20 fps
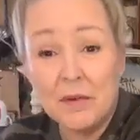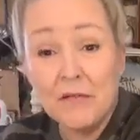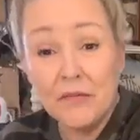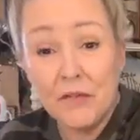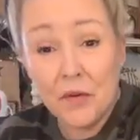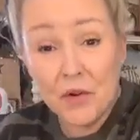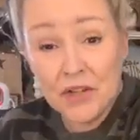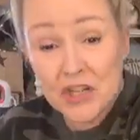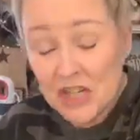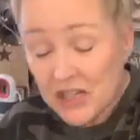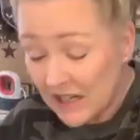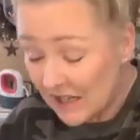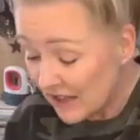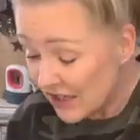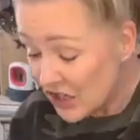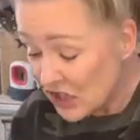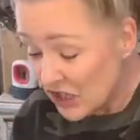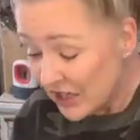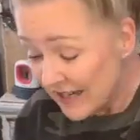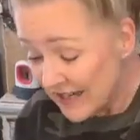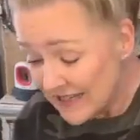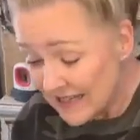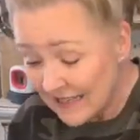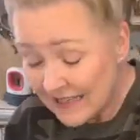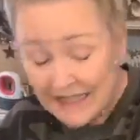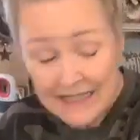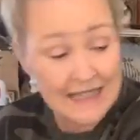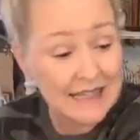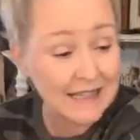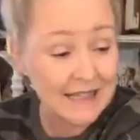but fortunately she
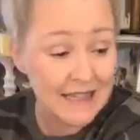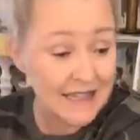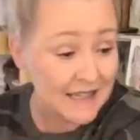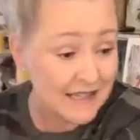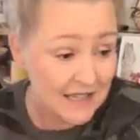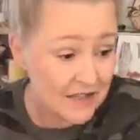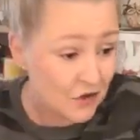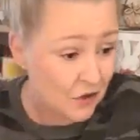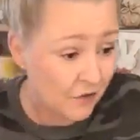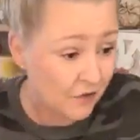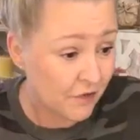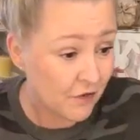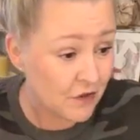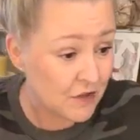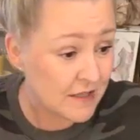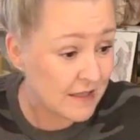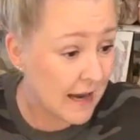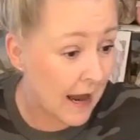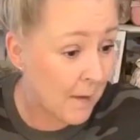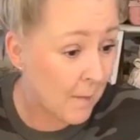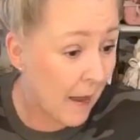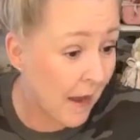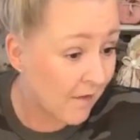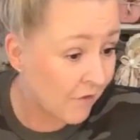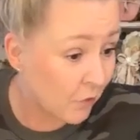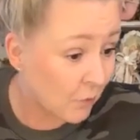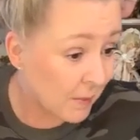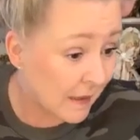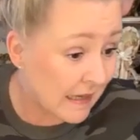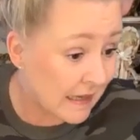doesn't get, this is her first time
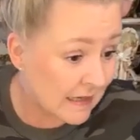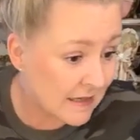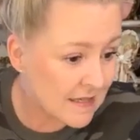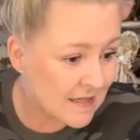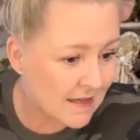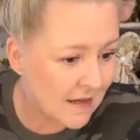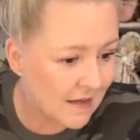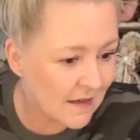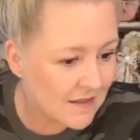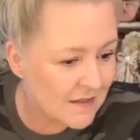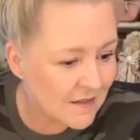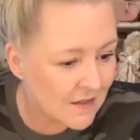ever being sick.